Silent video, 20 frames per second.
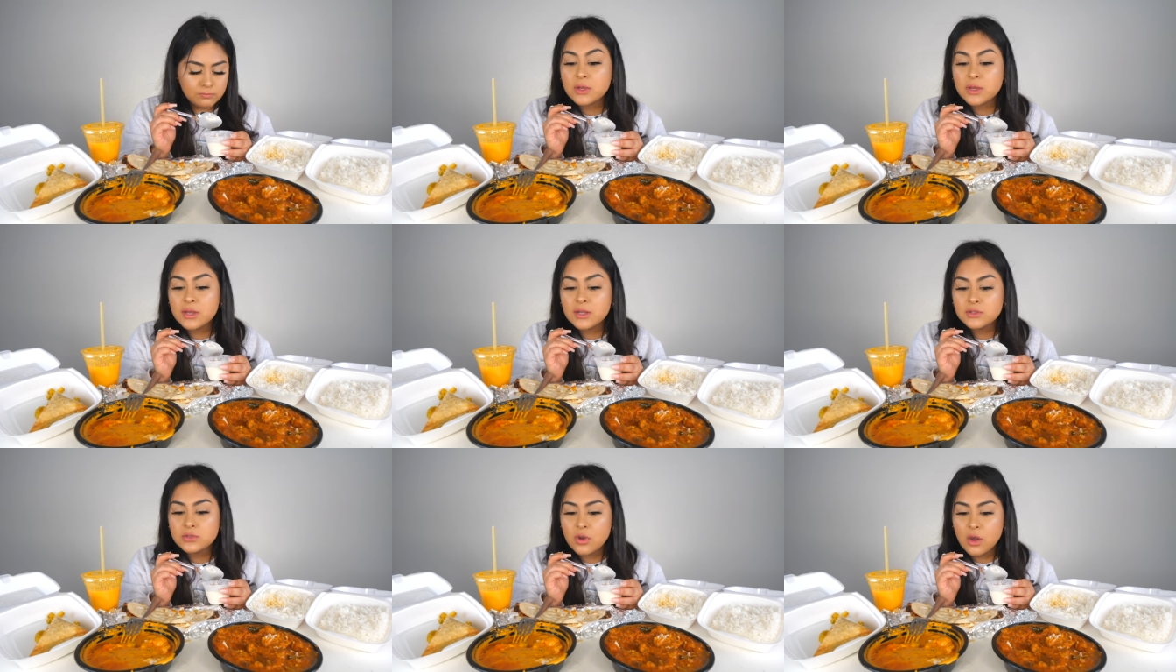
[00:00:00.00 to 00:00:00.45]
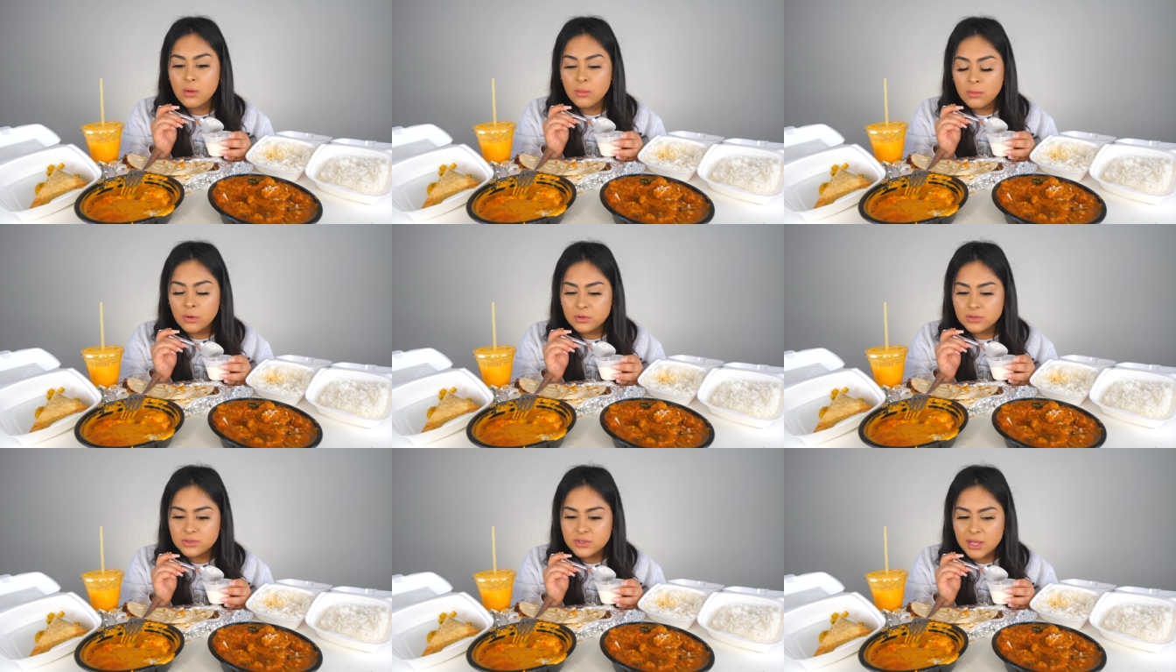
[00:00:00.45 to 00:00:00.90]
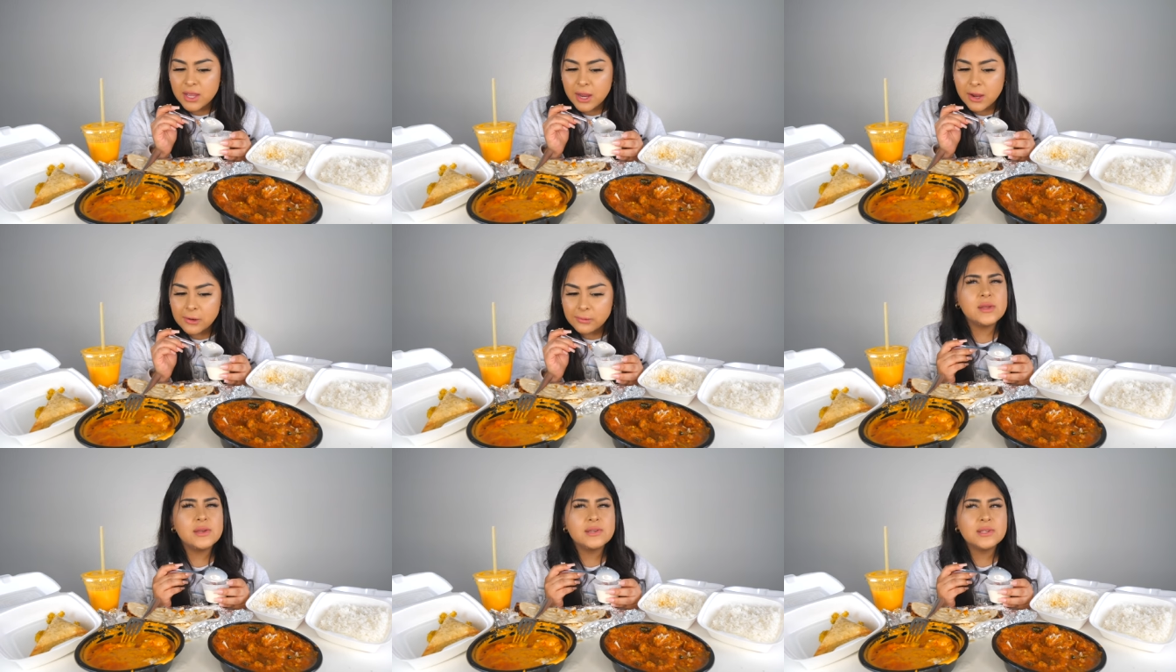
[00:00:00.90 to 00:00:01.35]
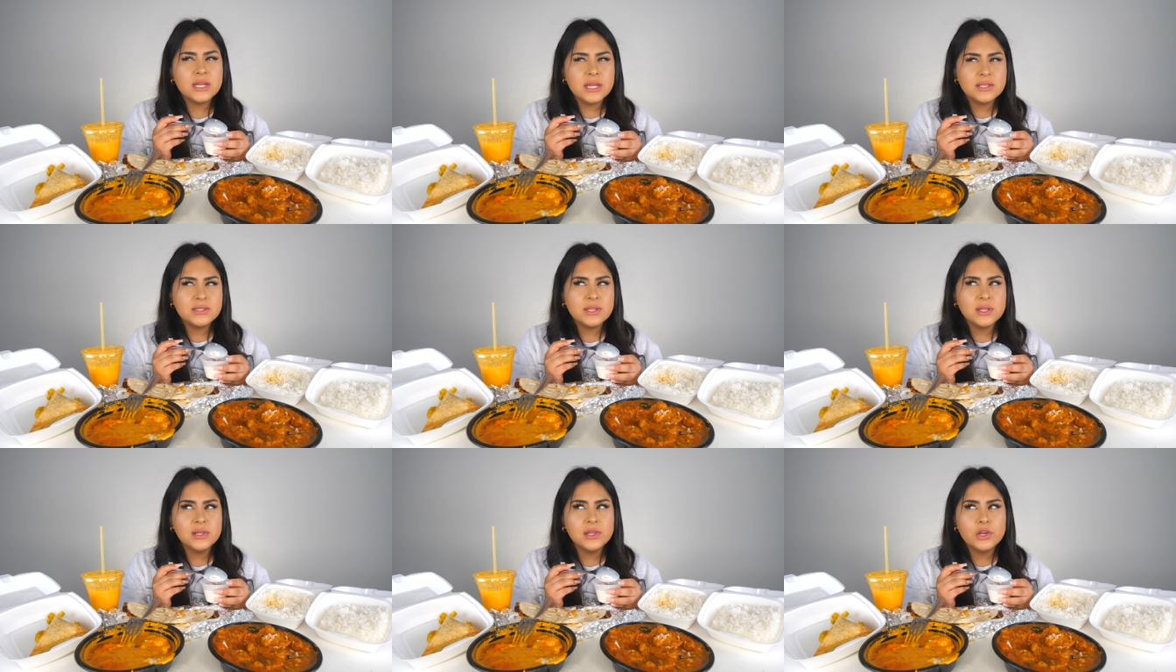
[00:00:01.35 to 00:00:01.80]
It's almost like, it
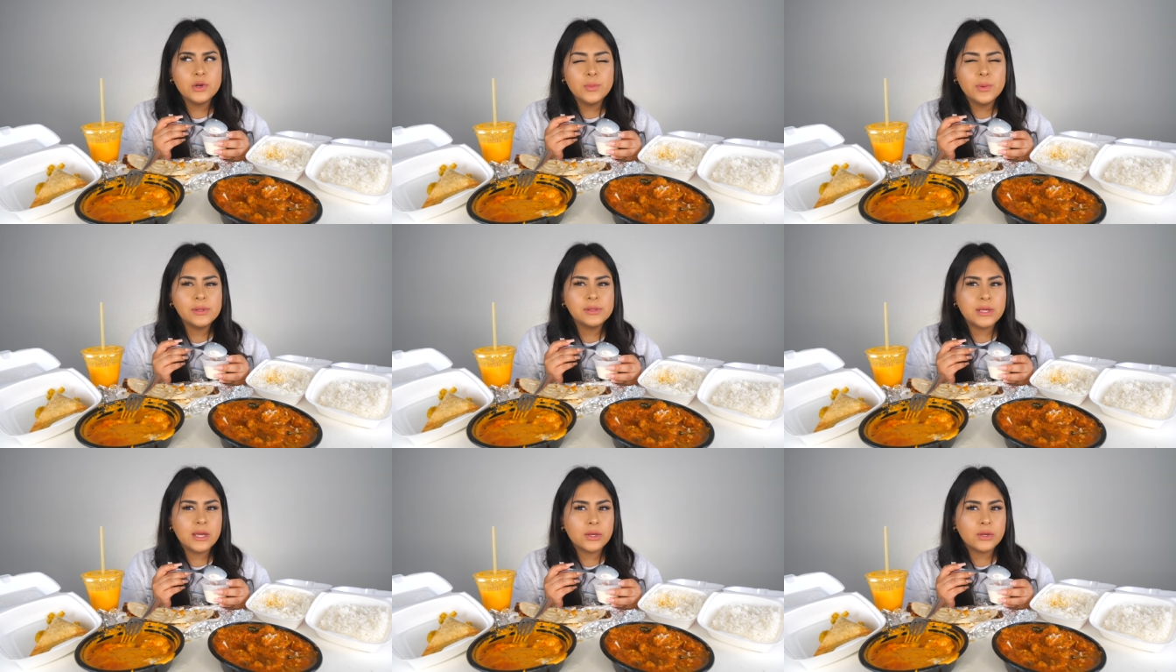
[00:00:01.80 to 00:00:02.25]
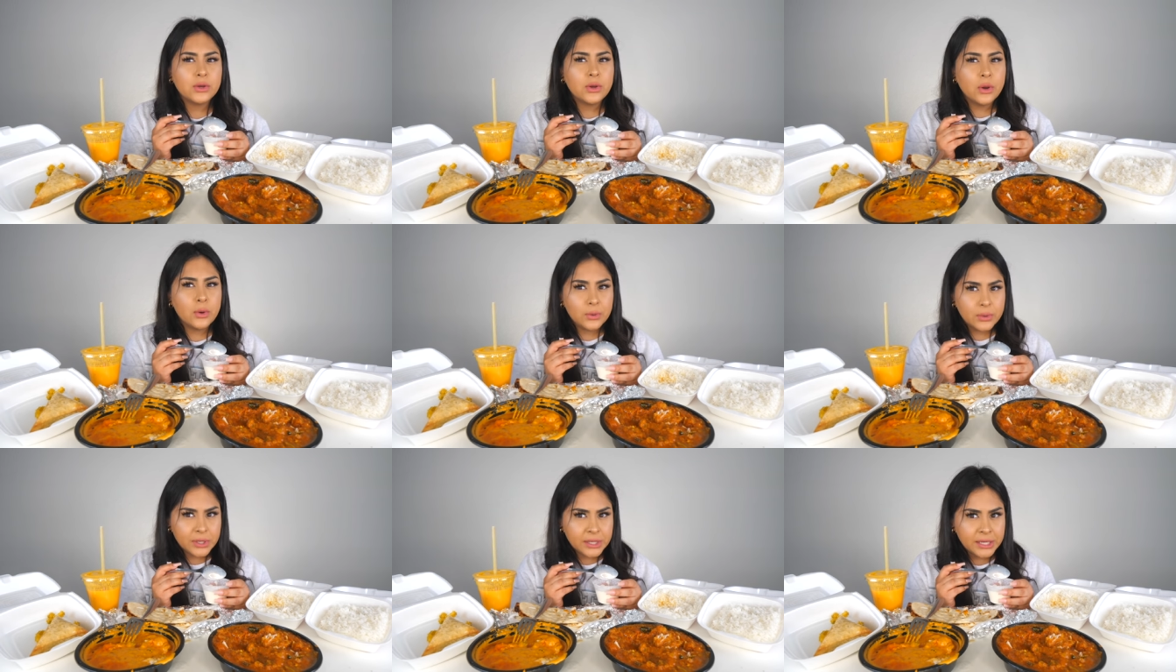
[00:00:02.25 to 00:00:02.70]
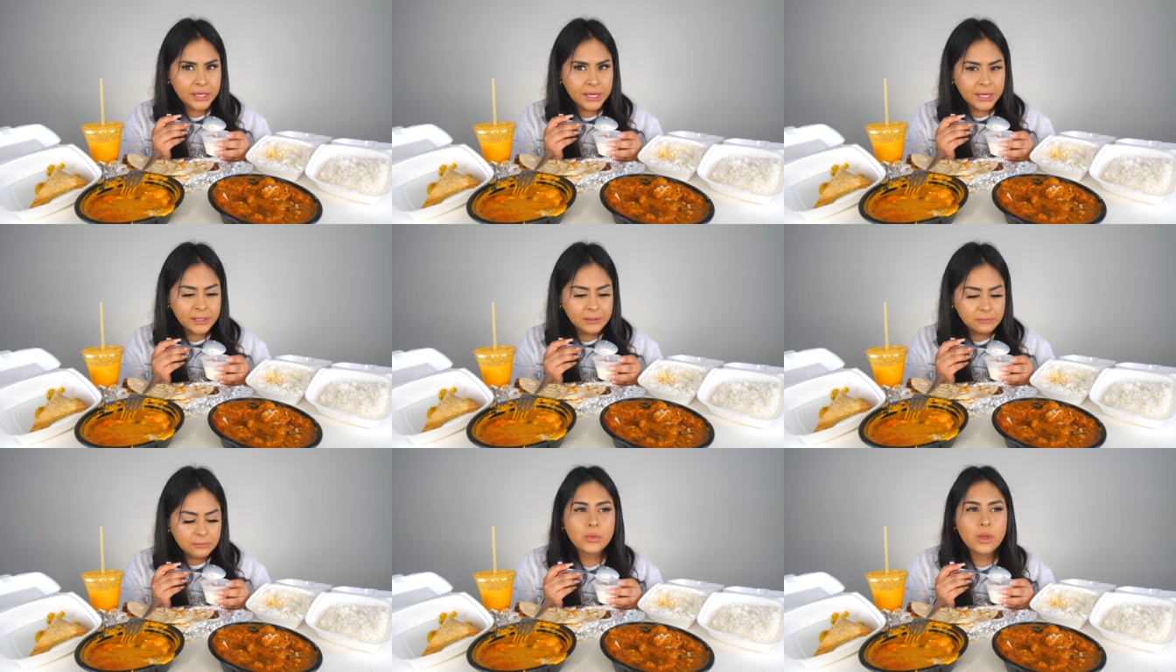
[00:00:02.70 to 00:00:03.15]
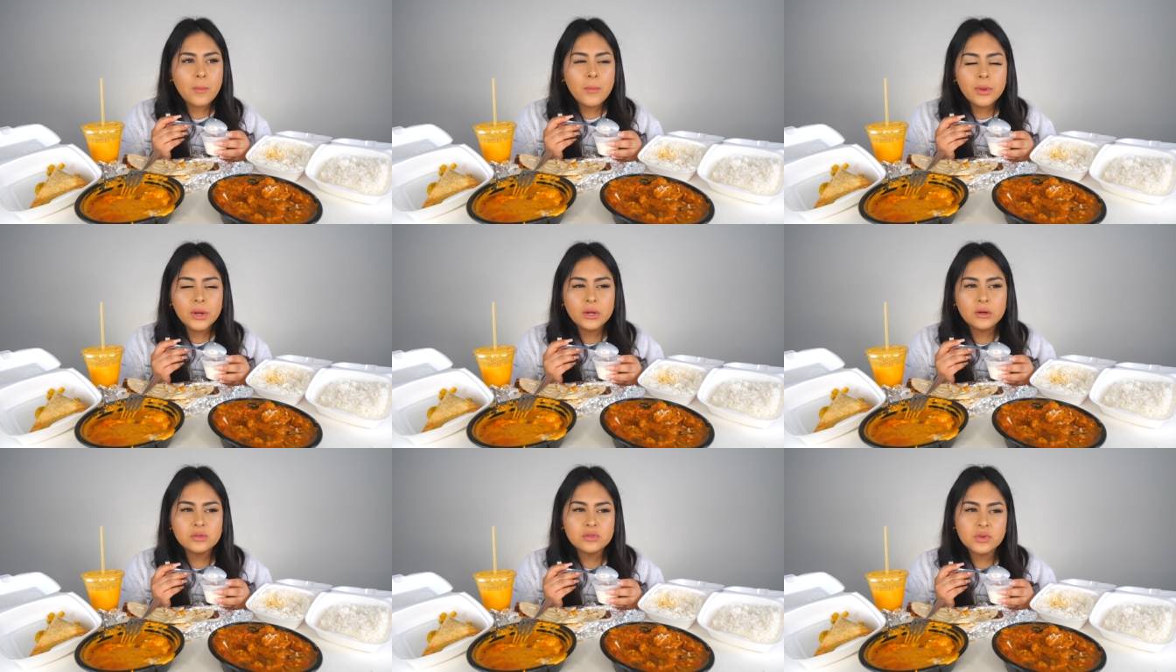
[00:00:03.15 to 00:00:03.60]
tastes a little bit like coconut,
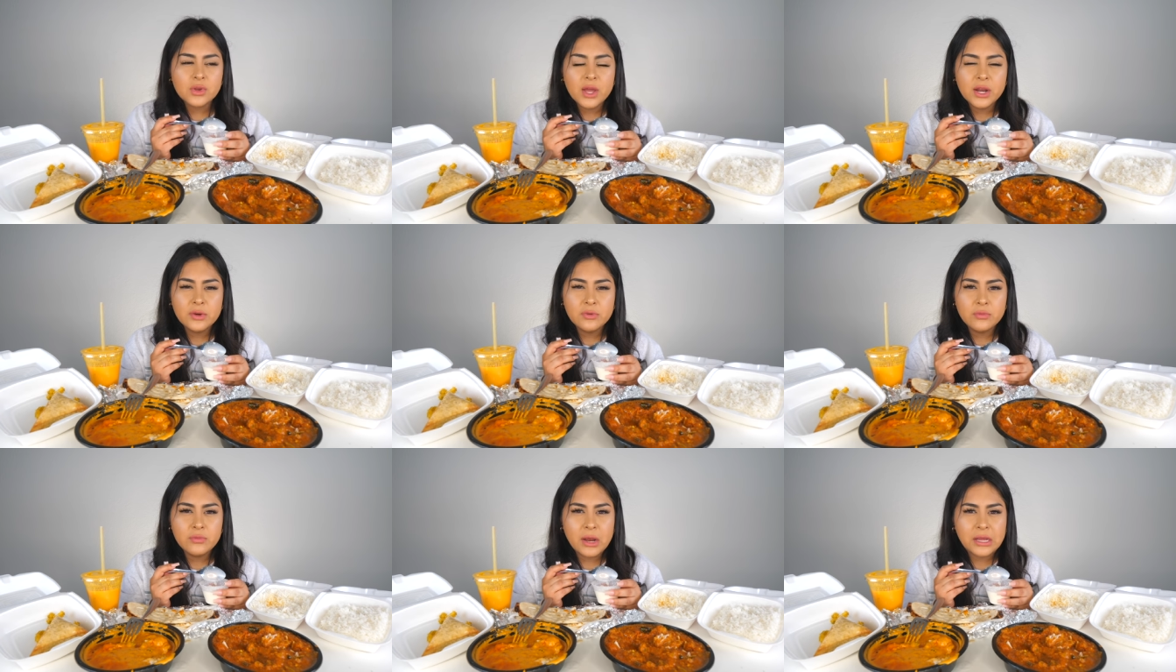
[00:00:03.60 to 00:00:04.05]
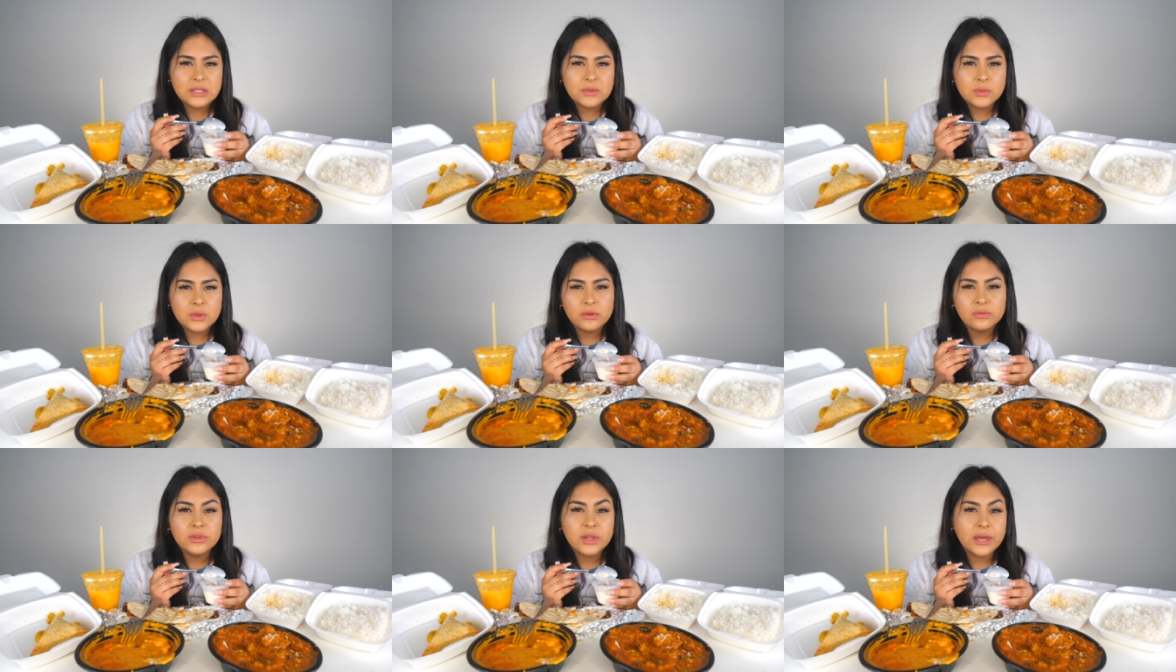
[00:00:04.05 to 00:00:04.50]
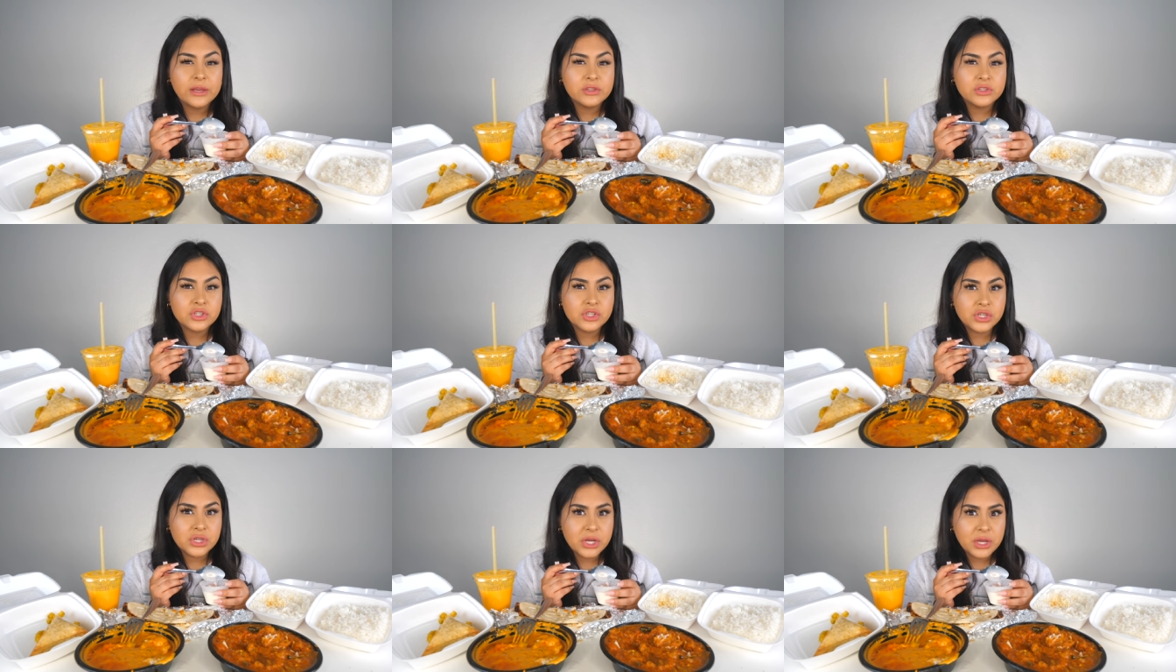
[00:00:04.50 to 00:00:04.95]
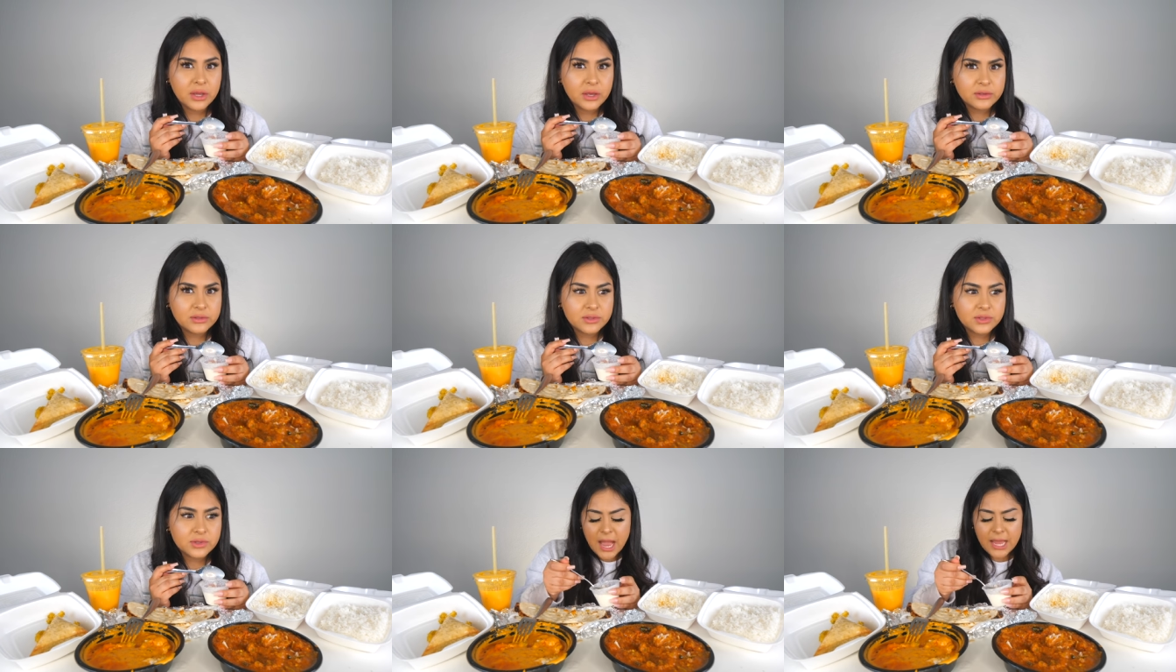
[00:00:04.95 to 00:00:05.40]
but it also kind of reminds me of like
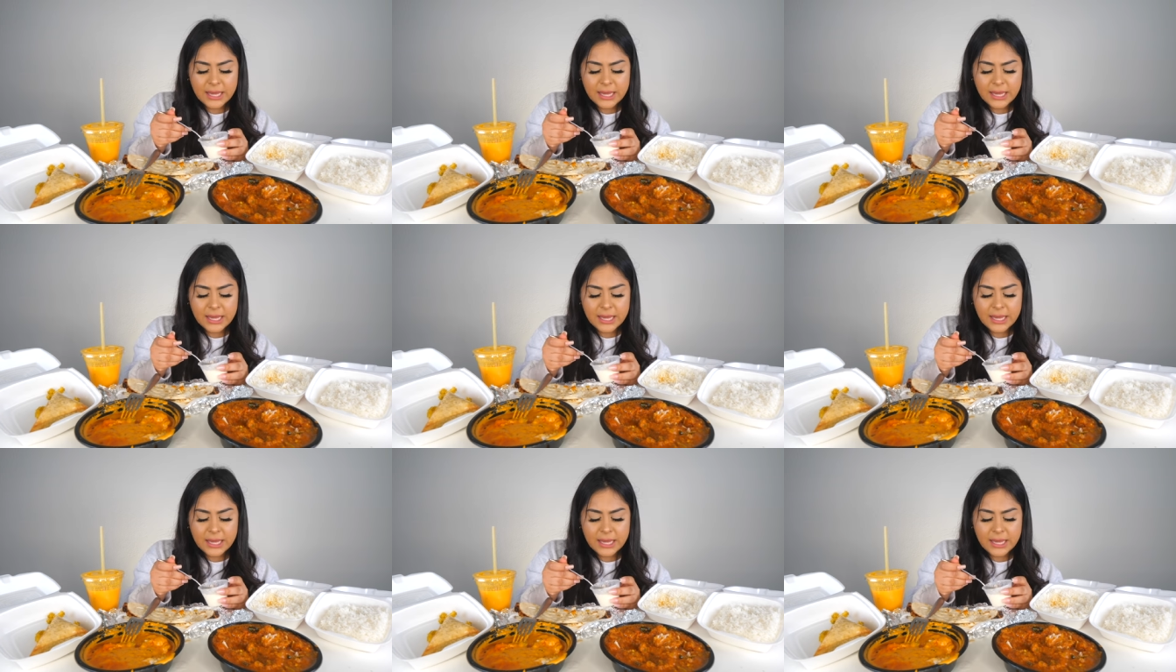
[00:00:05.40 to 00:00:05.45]
cheese.